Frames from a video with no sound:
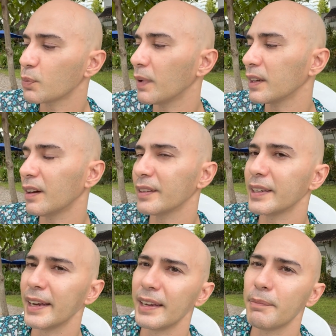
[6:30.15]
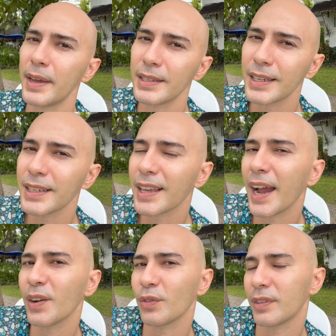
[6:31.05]
but on a daily basis
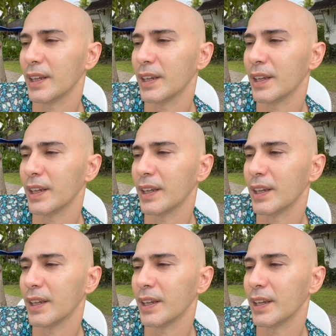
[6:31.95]
I don't